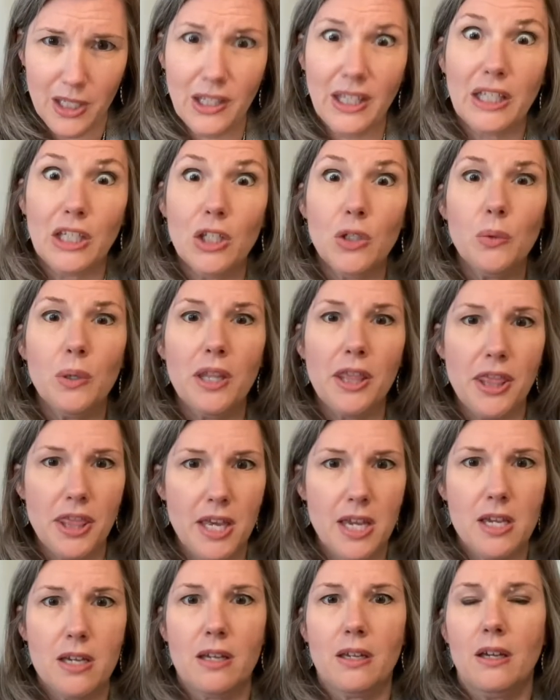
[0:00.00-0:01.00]
Like, you would
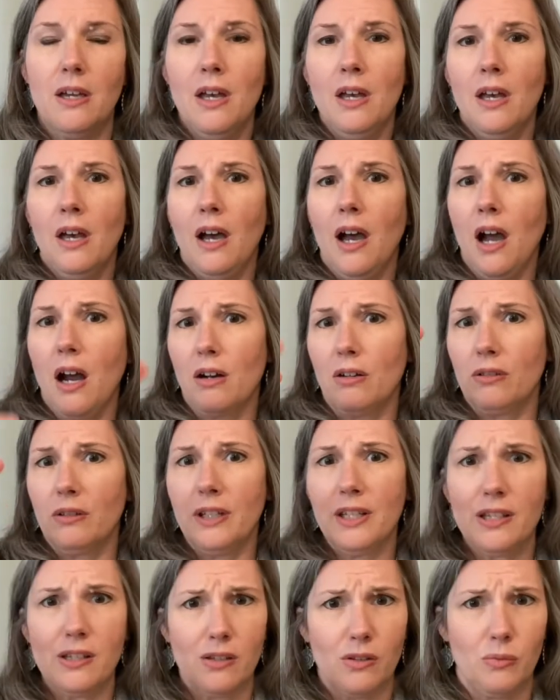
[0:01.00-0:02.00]
think our
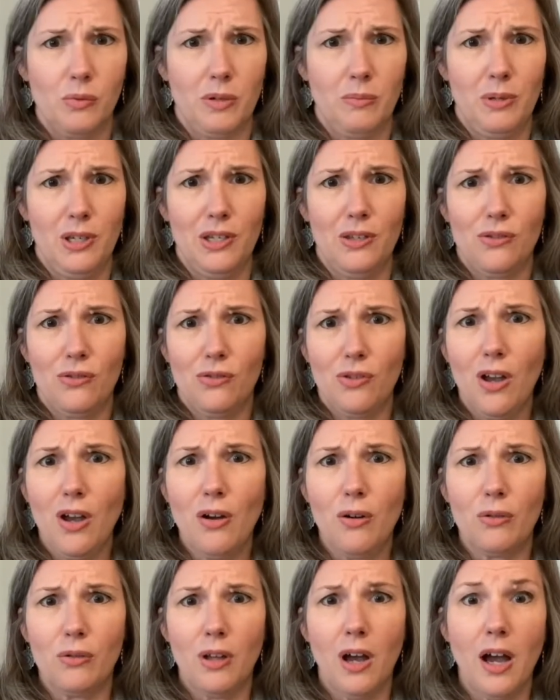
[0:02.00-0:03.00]
list would be
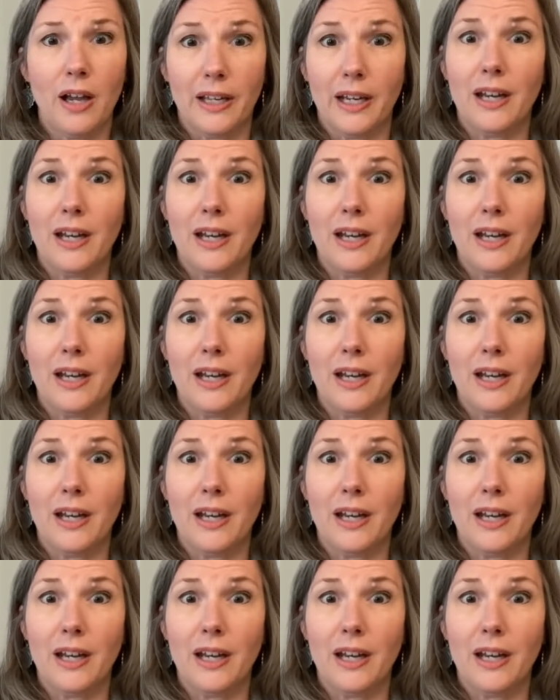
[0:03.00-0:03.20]
so long.